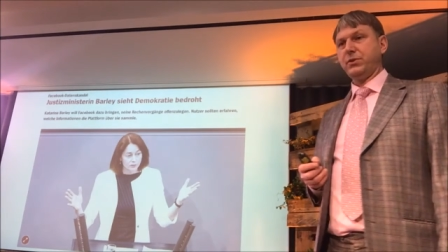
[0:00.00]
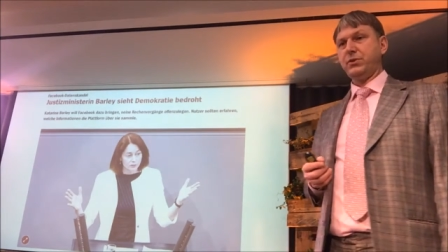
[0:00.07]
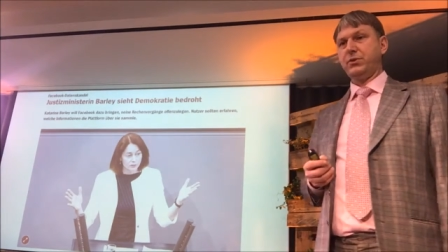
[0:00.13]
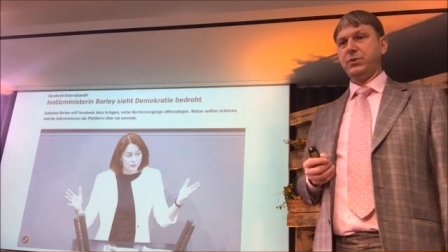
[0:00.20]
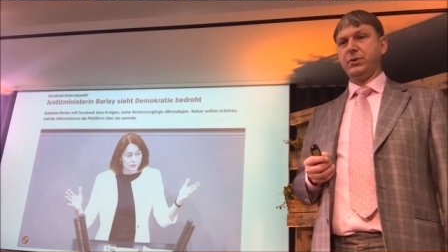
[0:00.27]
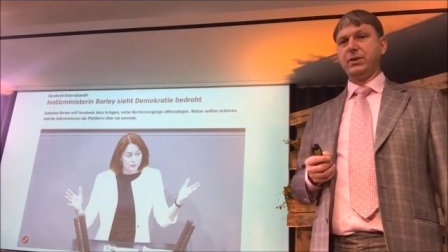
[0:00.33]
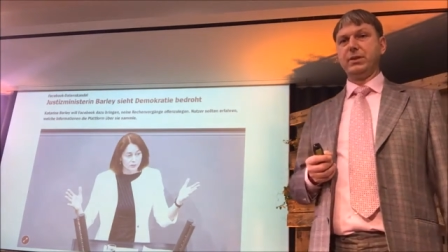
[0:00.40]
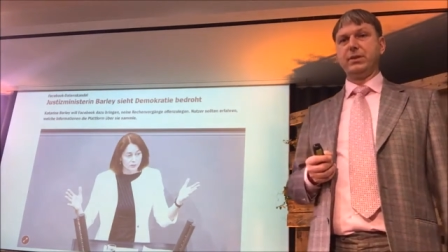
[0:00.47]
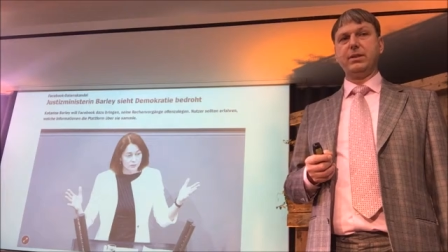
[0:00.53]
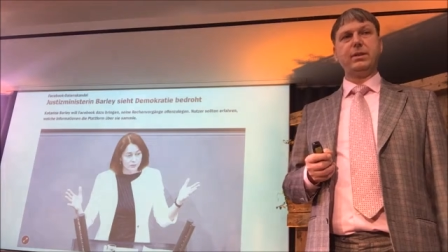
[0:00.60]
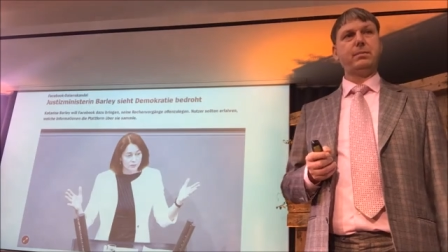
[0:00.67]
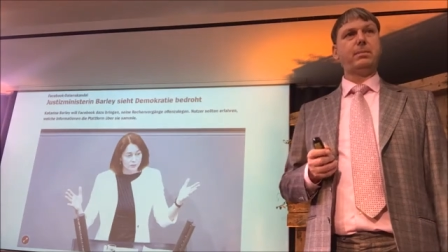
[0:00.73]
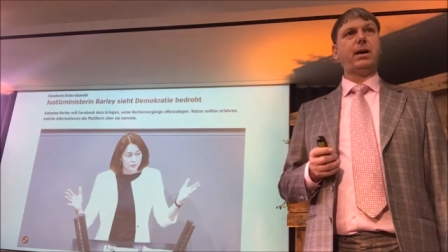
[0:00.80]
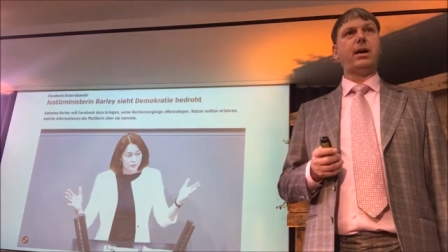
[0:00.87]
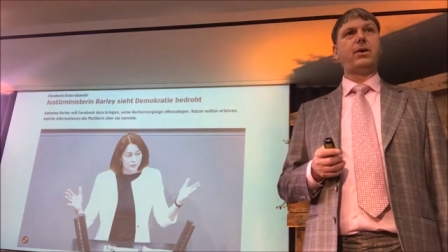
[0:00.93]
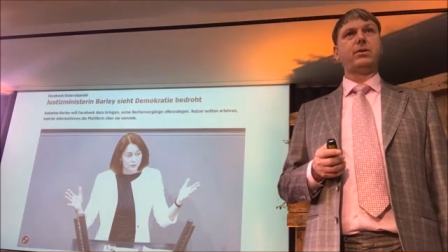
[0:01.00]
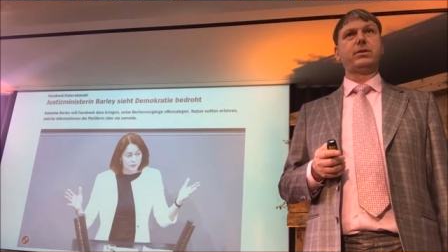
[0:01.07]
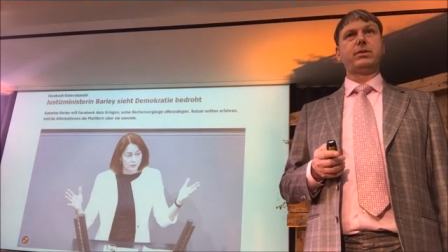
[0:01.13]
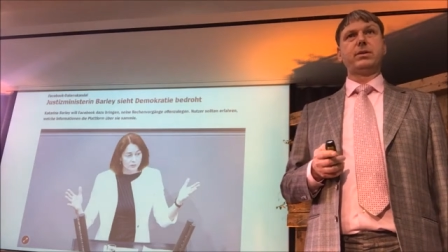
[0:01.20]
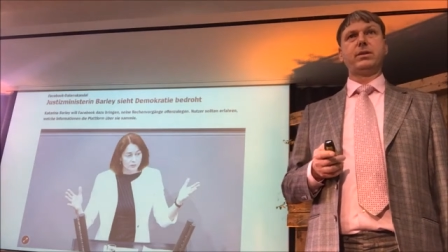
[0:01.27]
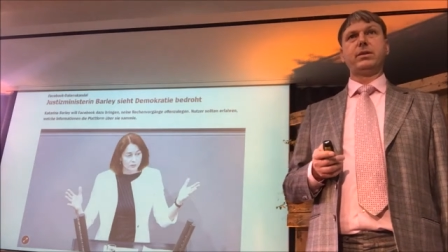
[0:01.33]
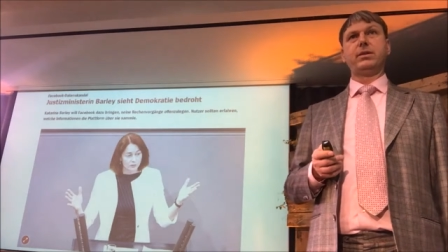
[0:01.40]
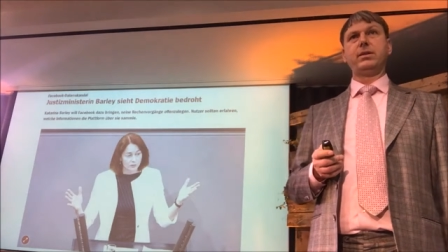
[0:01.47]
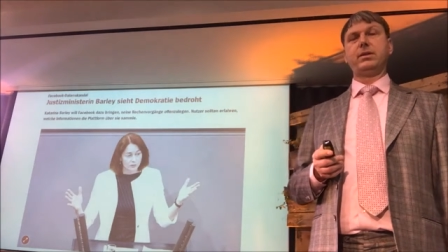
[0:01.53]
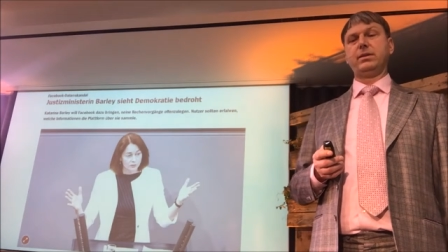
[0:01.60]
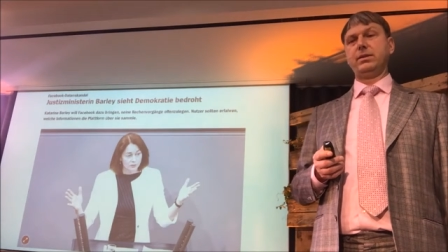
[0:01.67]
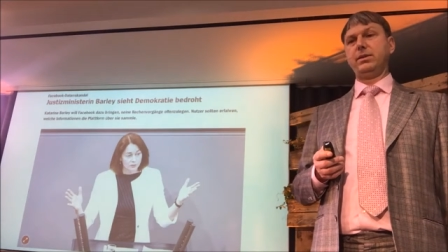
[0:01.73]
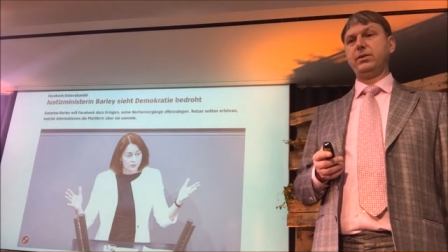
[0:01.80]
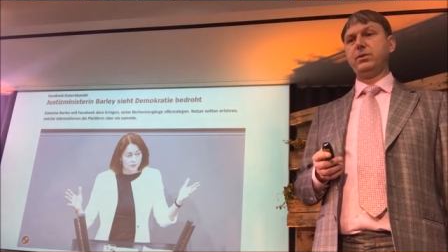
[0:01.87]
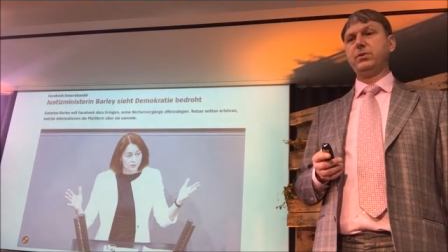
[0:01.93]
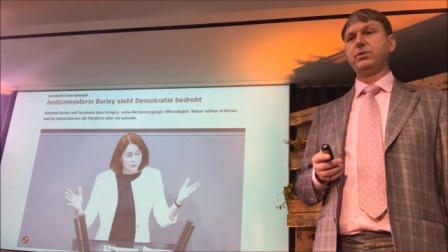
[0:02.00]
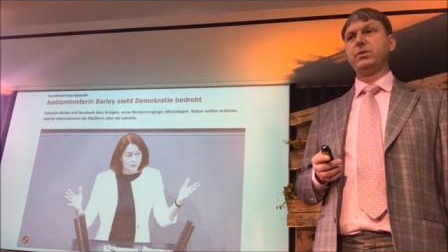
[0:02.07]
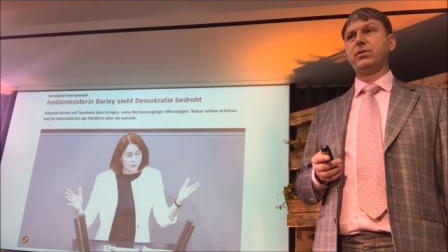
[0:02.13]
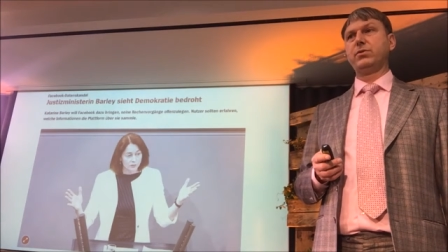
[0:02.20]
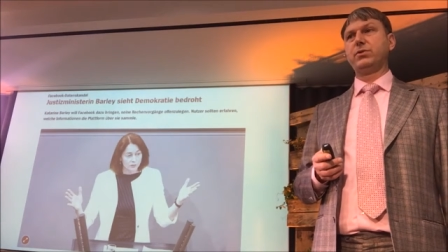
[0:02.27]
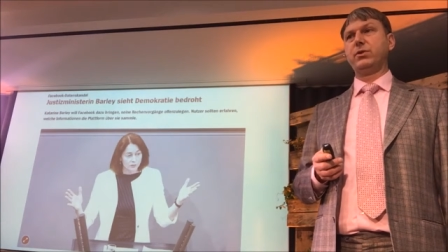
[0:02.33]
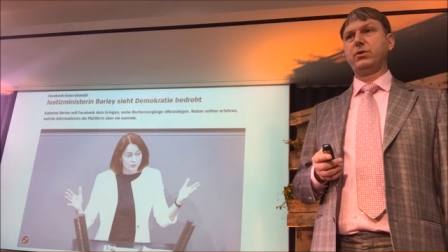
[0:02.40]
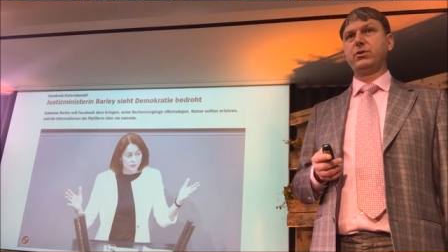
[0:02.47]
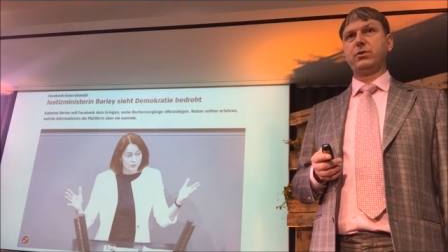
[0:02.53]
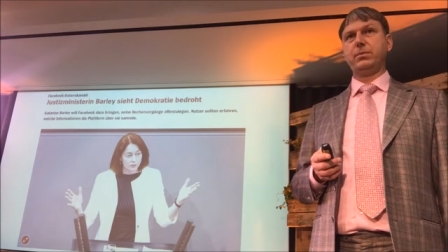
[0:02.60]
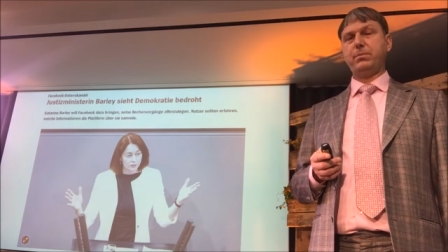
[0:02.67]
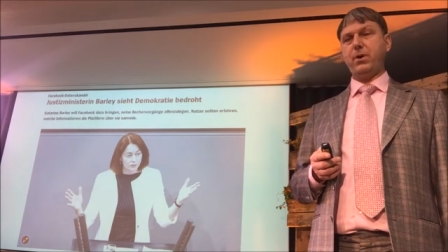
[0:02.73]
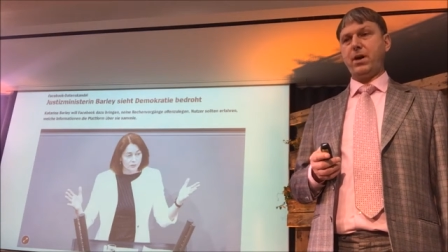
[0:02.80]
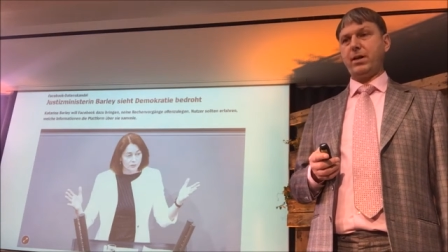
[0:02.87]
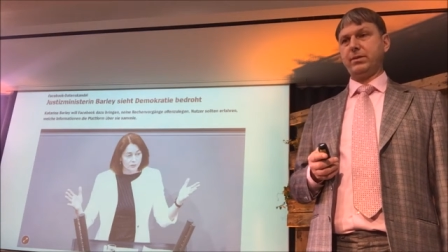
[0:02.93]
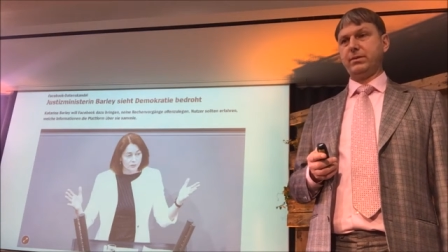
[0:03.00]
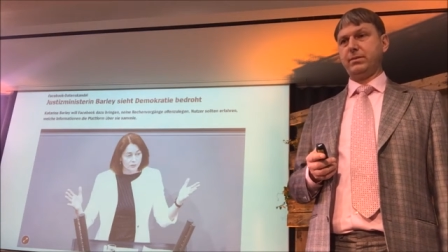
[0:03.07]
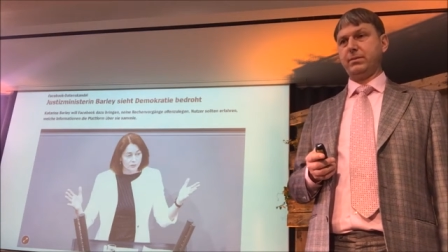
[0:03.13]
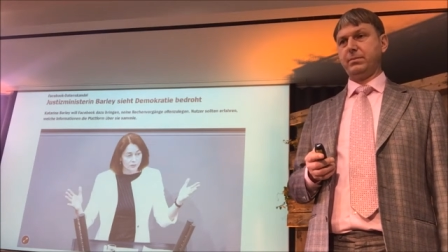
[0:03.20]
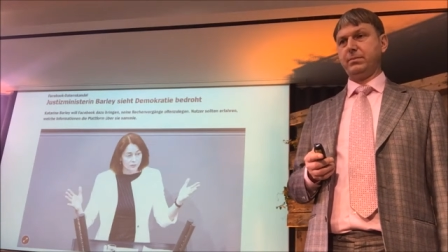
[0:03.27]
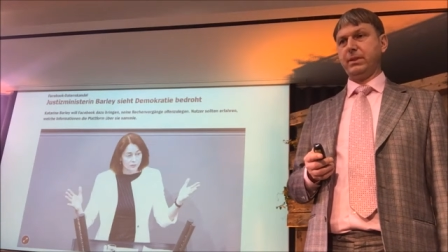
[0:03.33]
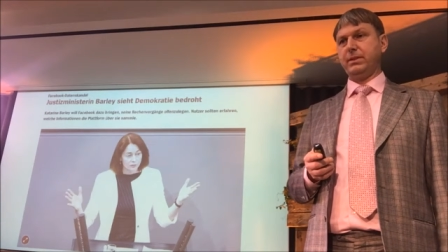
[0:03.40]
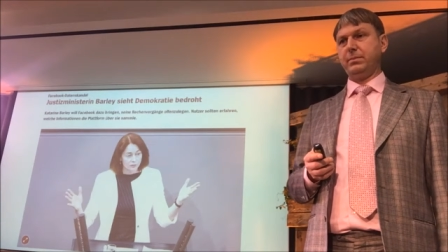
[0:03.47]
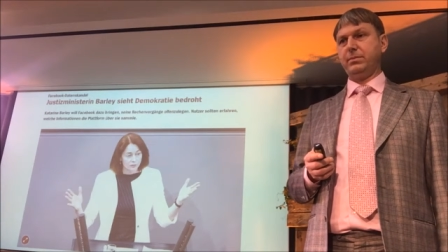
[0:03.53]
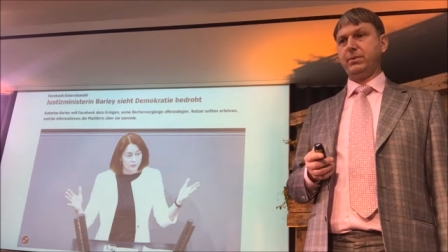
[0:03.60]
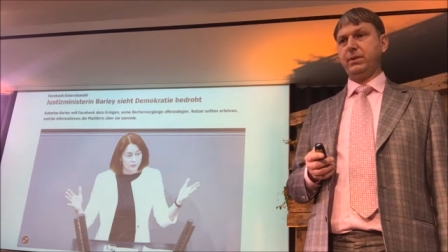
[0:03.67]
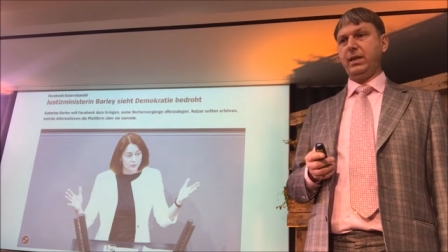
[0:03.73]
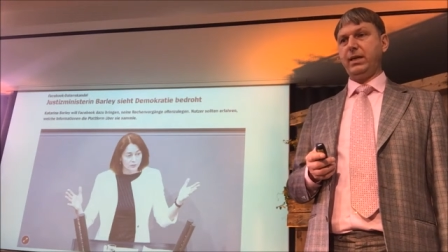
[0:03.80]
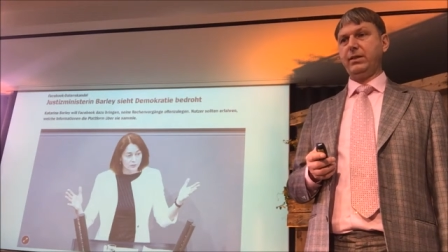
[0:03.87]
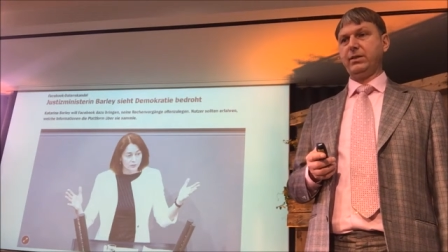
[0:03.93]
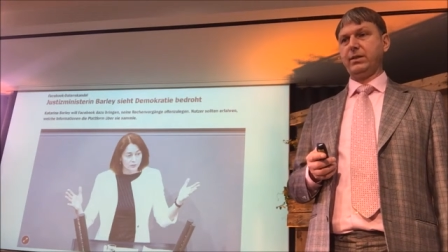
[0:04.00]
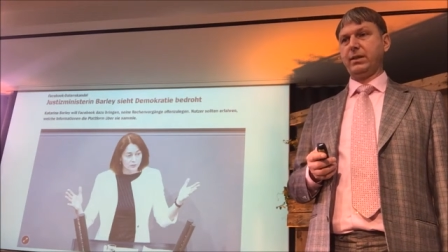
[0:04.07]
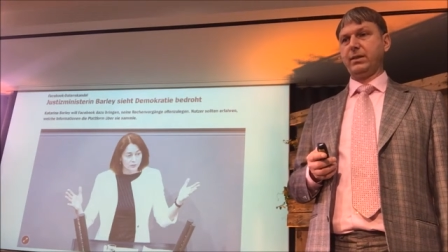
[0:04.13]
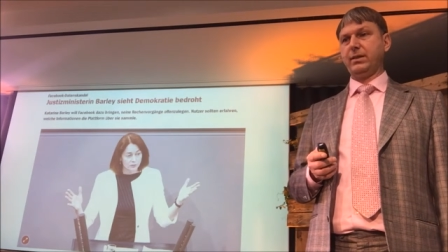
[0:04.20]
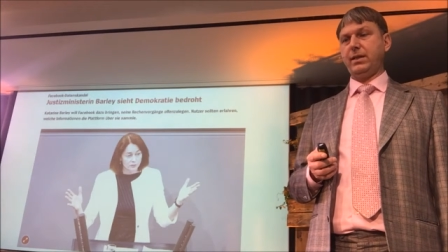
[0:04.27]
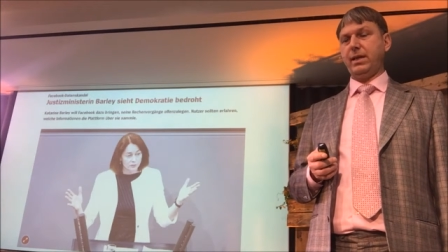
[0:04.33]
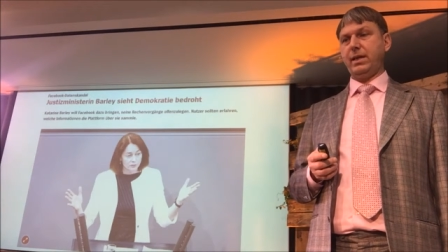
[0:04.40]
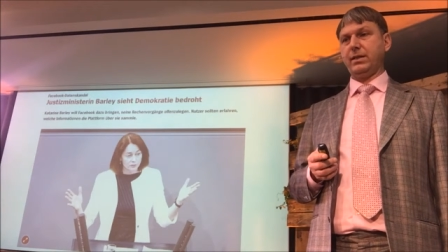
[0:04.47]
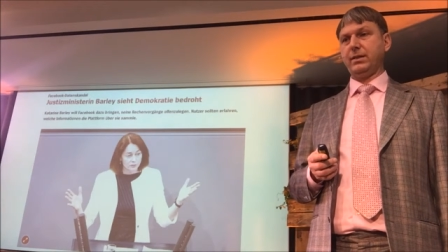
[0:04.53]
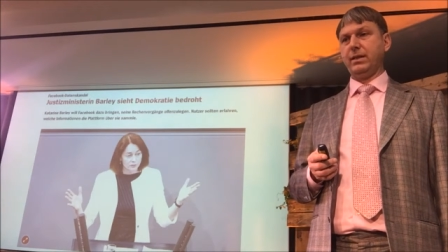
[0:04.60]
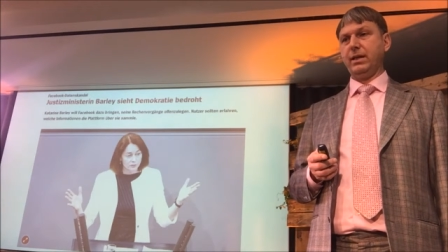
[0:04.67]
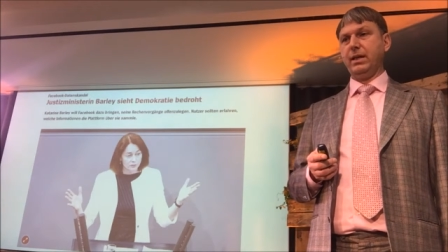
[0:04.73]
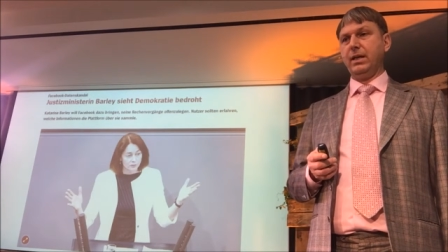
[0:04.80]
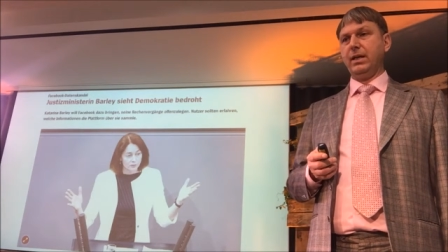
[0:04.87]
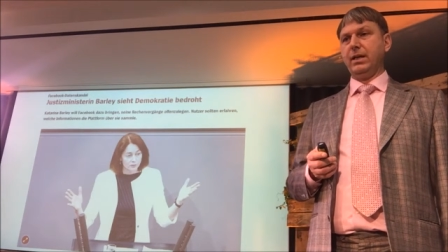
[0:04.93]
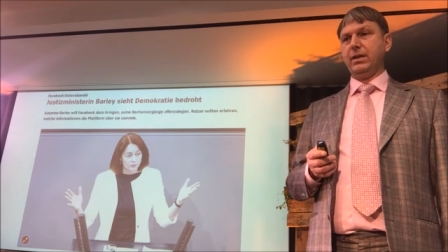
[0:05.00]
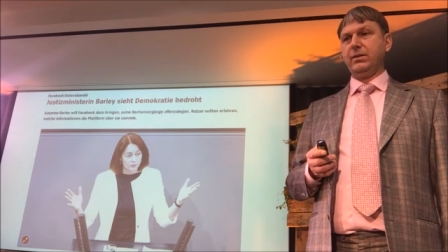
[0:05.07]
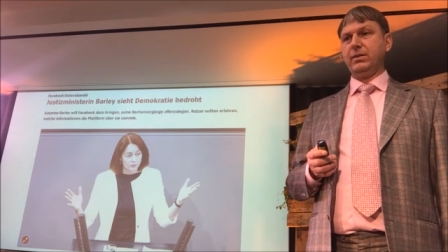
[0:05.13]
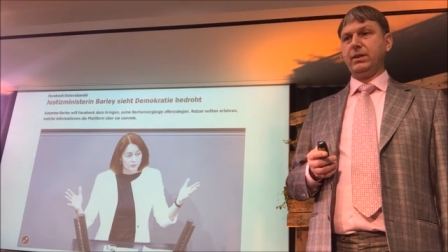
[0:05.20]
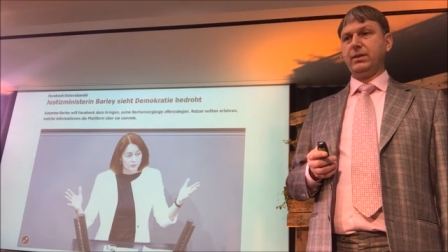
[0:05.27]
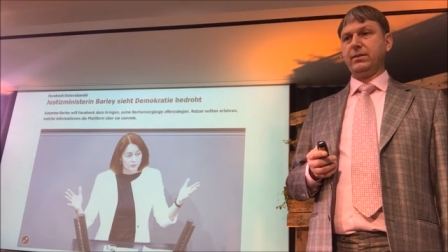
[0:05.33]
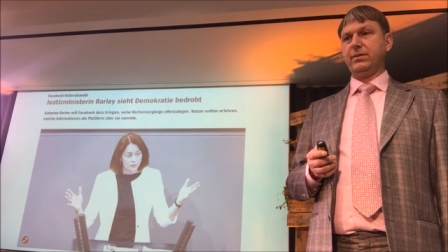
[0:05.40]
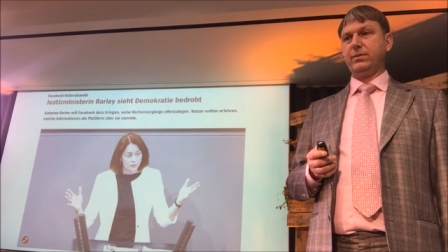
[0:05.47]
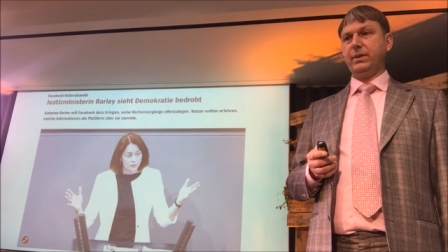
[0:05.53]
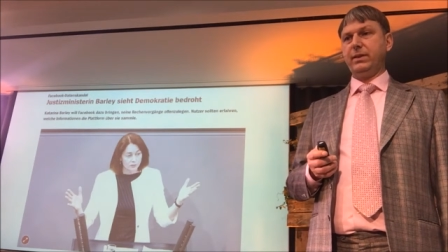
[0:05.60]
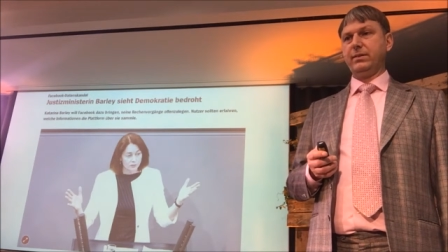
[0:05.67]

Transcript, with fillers: concerned about the use of social bots and manipulation and she has